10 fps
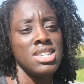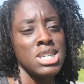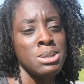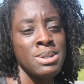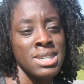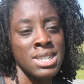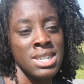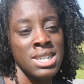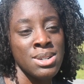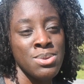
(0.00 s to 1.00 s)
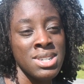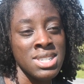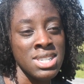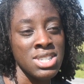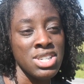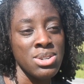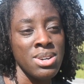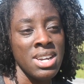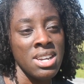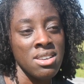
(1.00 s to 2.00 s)
oh my god what is it
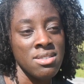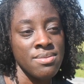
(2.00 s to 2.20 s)
doing